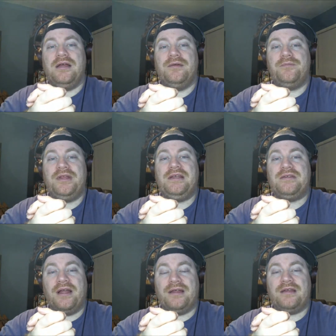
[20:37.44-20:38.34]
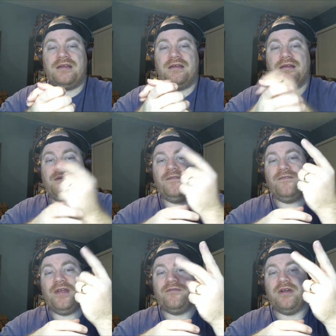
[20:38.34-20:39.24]
Please like,
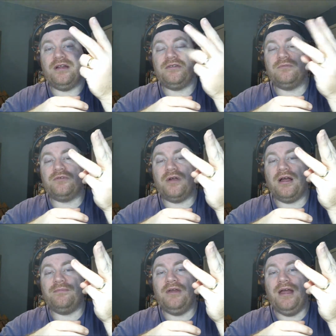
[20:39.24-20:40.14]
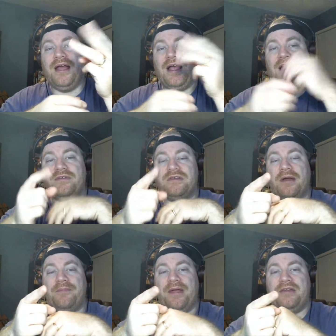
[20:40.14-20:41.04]
favorite, and subscribe, and visit my
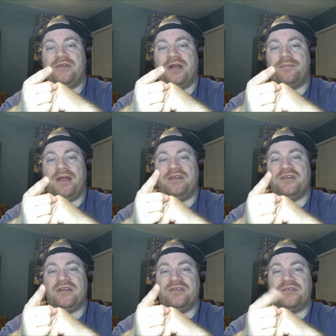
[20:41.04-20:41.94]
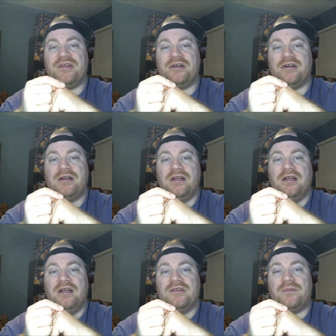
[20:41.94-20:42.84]
Patreon page, and consider
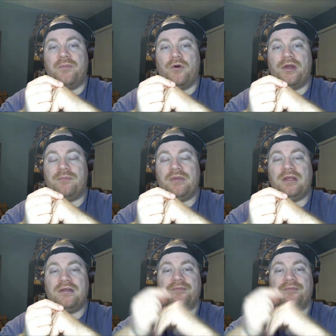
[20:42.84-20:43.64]
supporting me.